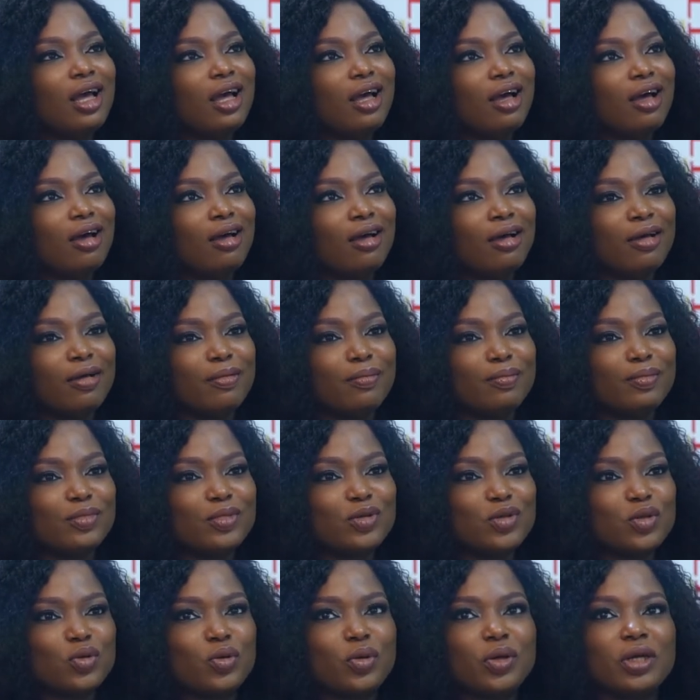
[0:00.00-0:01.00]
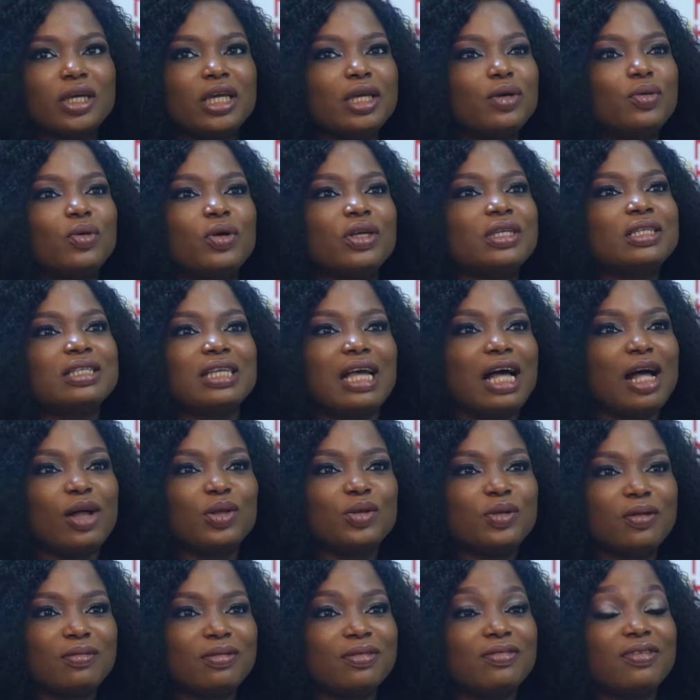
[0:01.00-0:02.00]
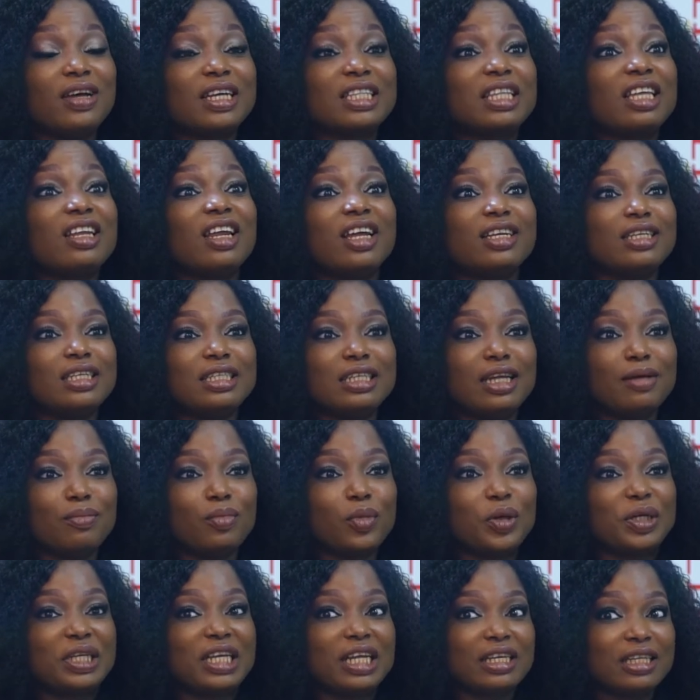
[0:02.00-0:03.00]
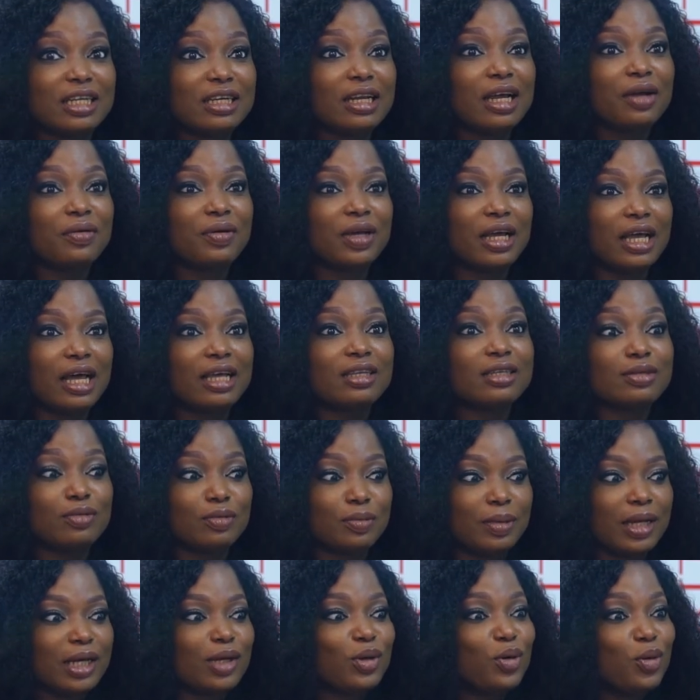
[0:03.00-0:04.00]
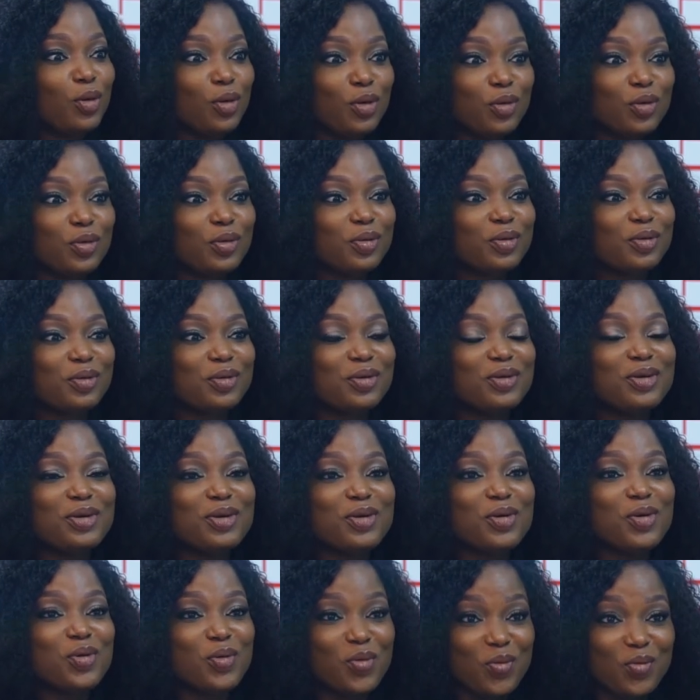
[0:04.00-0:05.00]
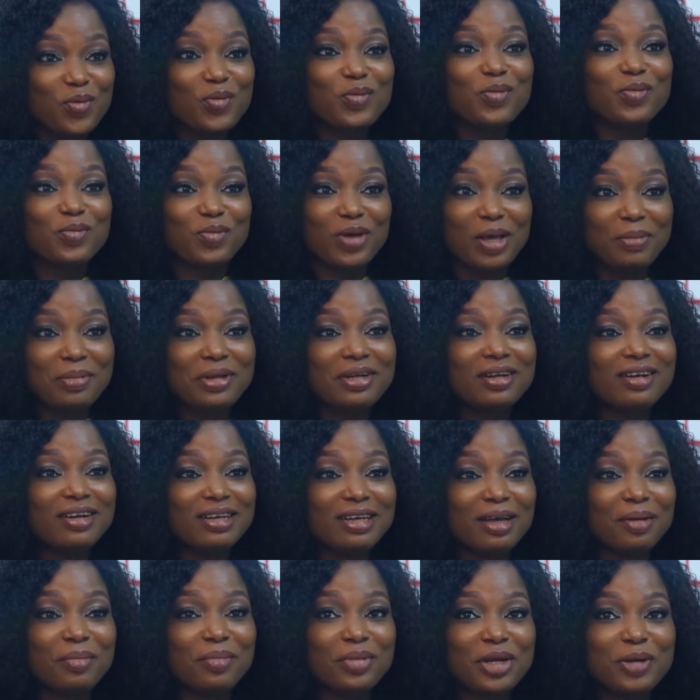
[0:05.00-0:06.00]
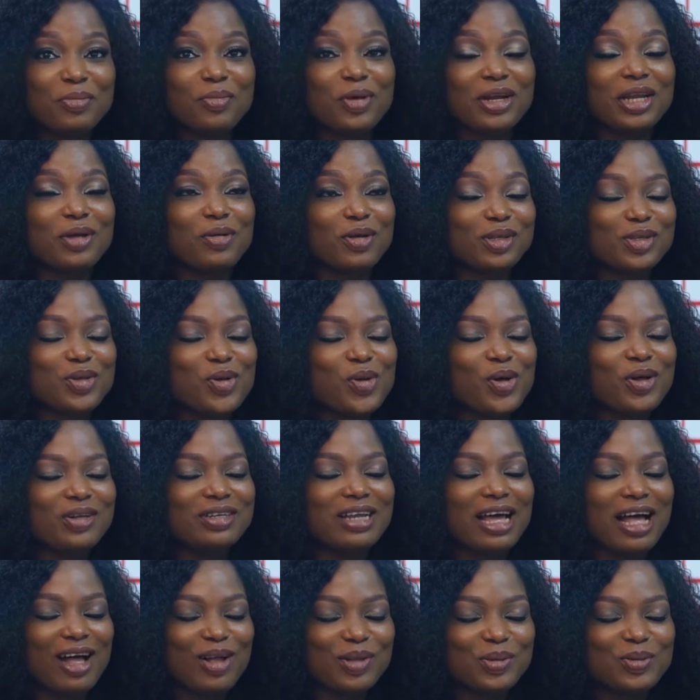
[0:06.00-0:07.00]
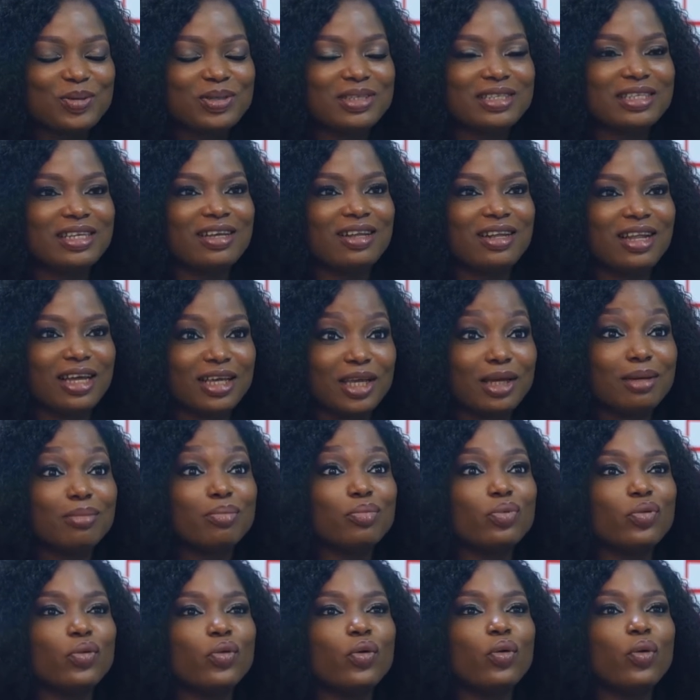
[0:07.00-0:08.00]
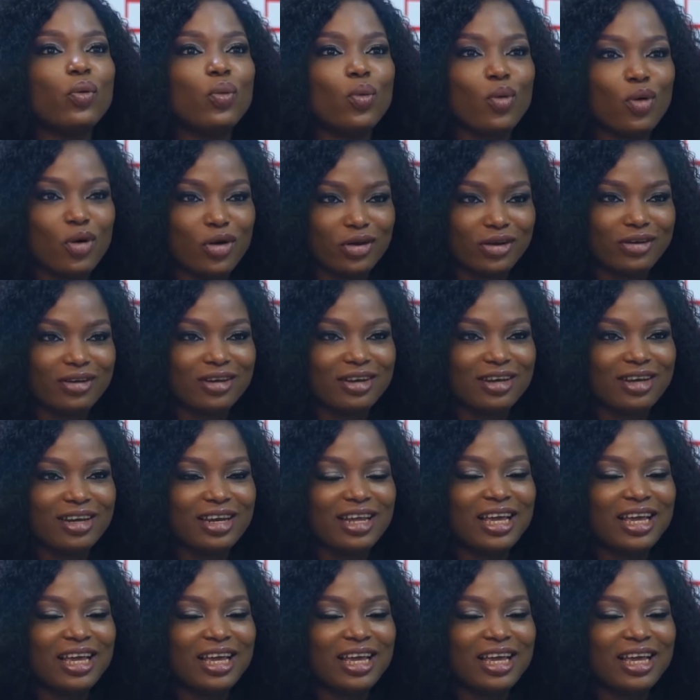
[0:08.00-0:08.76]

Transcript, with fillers: Um, so it was out of the fact that I needed money, and then I realized, like, oh, webinar can bring money. It was called How to Sell Like a Pro One.